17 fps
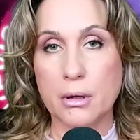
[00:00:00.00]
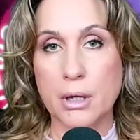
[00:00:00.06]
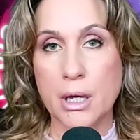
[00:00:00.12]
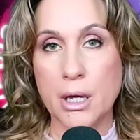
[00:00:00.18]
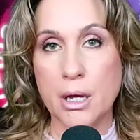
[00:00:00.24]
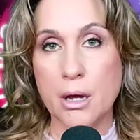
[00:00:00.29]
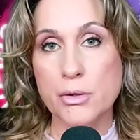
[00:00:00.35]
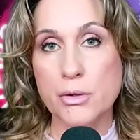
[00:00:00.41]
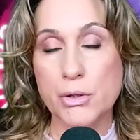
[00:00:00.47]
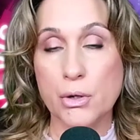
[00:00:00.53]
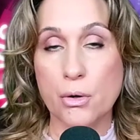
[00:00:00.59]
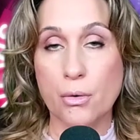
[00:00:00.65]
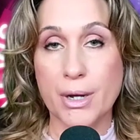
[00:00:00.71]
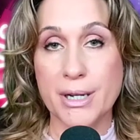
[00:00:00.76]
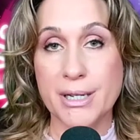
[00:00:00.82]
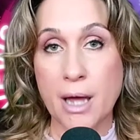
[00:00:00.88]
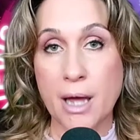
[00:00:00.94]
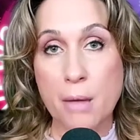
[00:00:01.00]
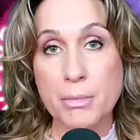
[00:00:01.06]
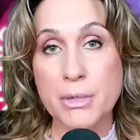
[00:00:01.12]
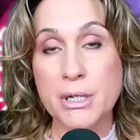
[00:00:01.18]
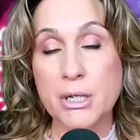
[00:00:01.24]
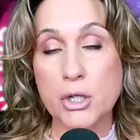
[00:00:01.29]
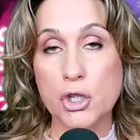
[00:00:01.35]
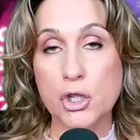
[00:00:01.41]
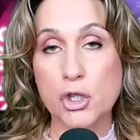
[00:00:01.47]
he also
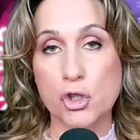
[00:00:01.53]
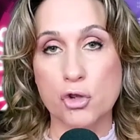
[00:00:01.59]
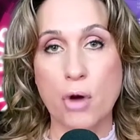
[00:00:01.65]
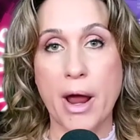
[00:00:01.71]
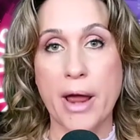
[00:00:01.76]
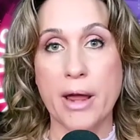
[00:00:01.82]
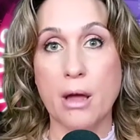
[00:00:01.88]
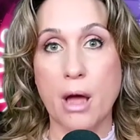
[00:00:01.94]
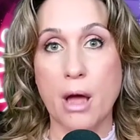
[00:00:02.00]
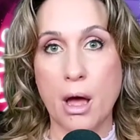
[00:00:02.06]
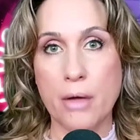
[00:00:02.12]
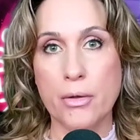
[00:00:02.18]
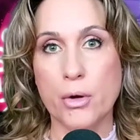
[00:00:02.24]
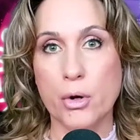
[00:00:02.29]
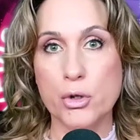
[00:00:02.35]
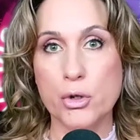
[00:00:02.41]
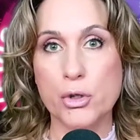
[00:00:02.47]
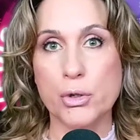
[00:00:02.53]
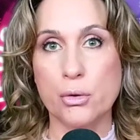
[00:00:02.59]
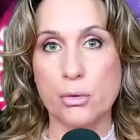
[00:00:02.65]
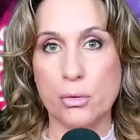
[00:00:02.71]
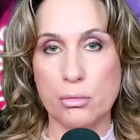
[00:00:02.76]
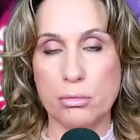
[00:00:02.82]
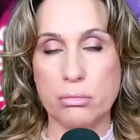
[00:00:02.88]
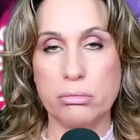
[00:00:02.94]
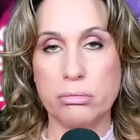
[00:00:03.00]
attempted to strike others
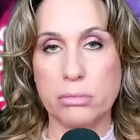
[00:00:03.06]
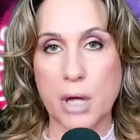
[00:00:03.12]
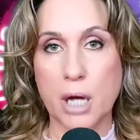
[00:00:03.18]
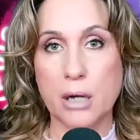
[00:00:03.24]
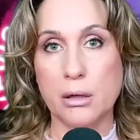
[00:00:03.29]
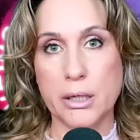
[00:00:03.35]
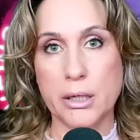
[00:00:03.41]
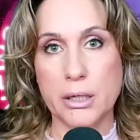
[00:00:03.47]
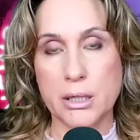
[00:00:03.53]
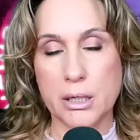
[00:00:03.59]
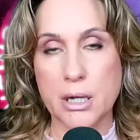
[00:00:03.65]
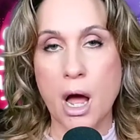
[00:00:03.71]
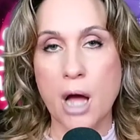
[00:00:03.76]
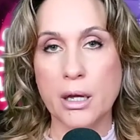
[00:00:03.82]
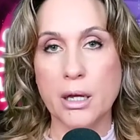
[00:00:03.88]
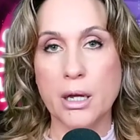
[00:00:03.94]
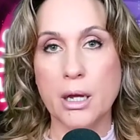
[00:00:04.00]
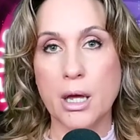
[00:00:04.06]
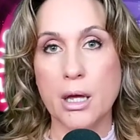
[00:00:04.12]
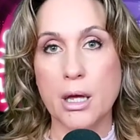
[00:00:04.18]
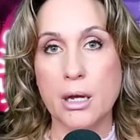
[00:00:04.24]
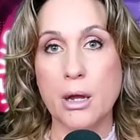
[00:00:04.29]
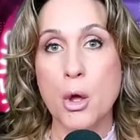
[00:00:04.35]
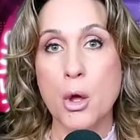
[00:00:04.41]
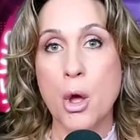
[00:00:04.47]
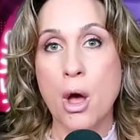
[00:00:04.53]
who luckily did not get hit,